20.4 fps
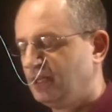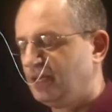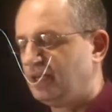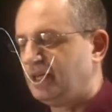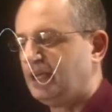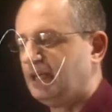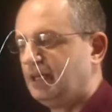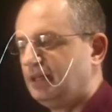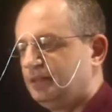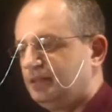
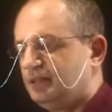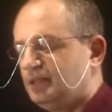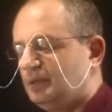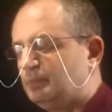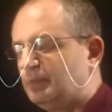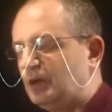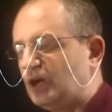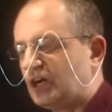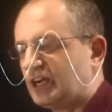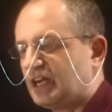The
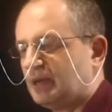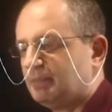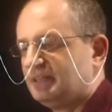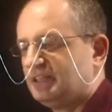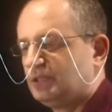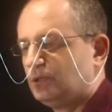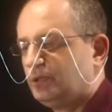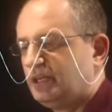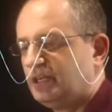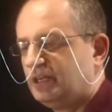Bloch
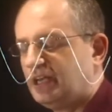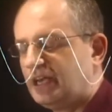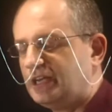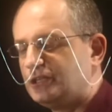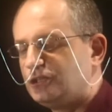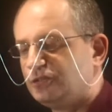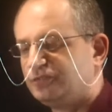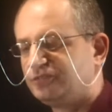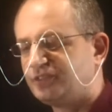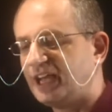Hamiltonian
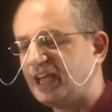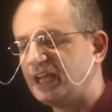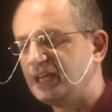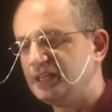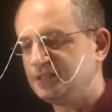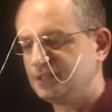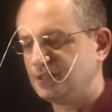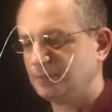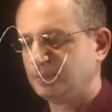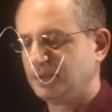h of k
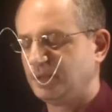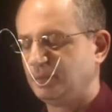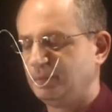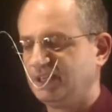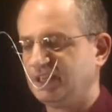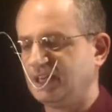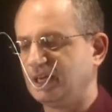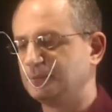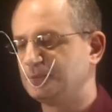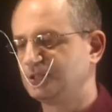simply
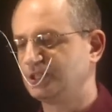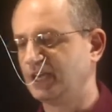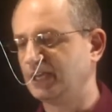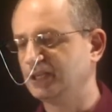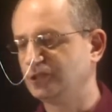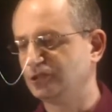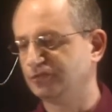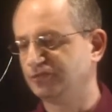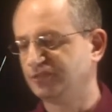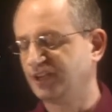becomes
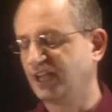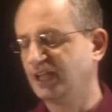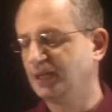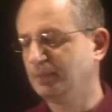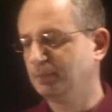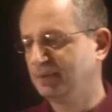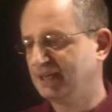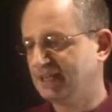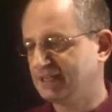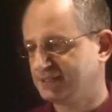h of k
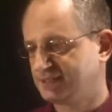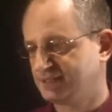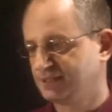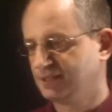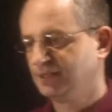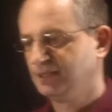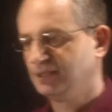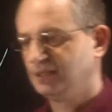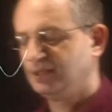plus